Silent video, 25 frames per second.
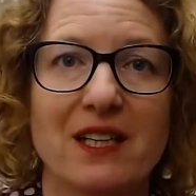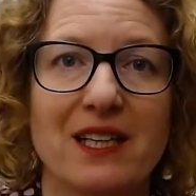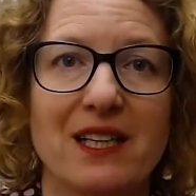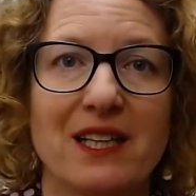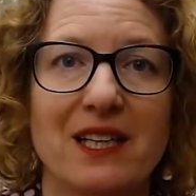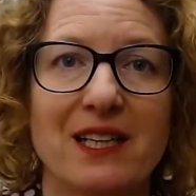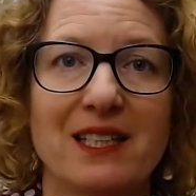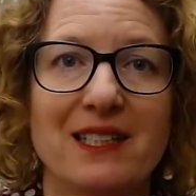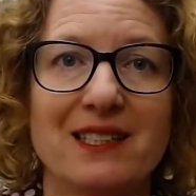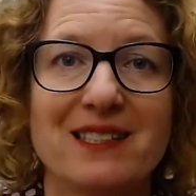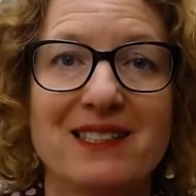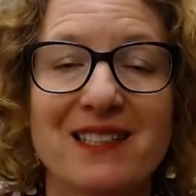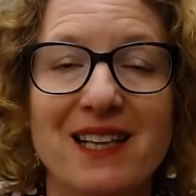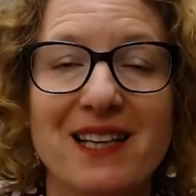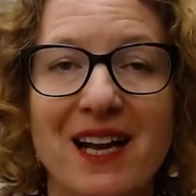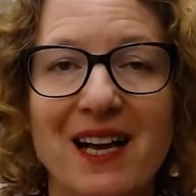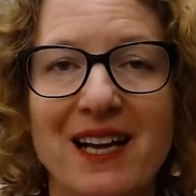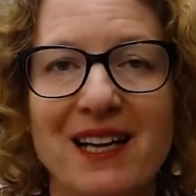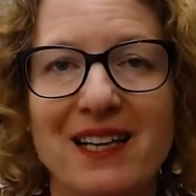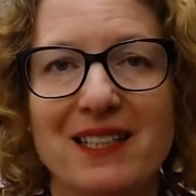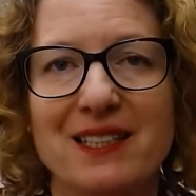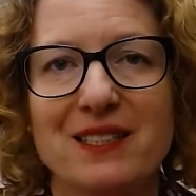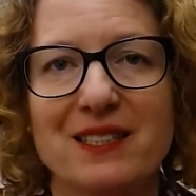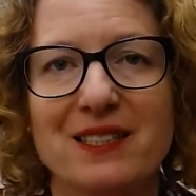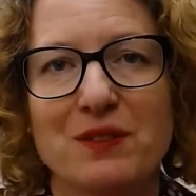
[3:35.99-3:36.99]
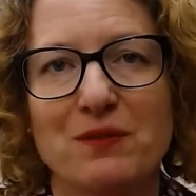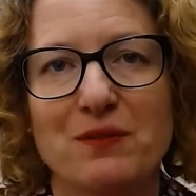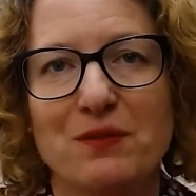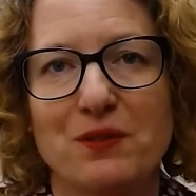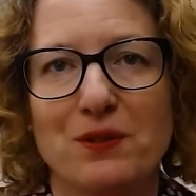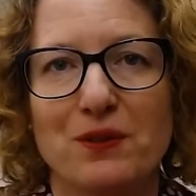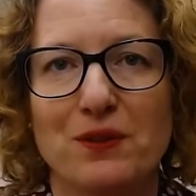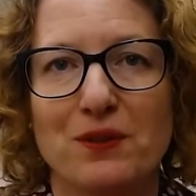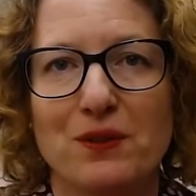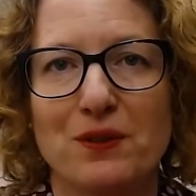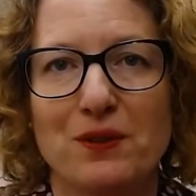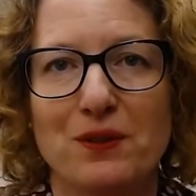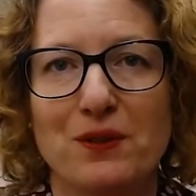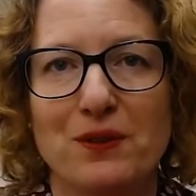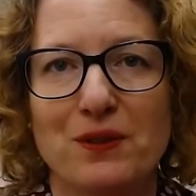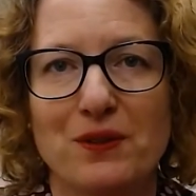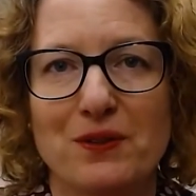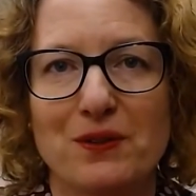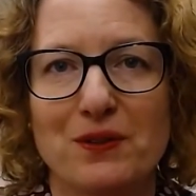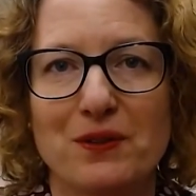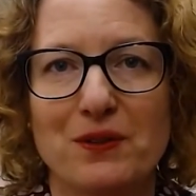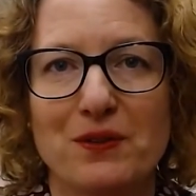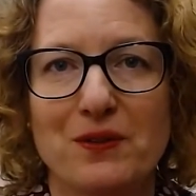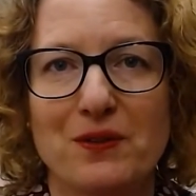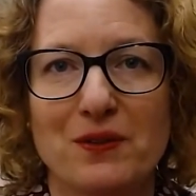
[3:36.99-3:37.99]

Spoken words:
it's nice for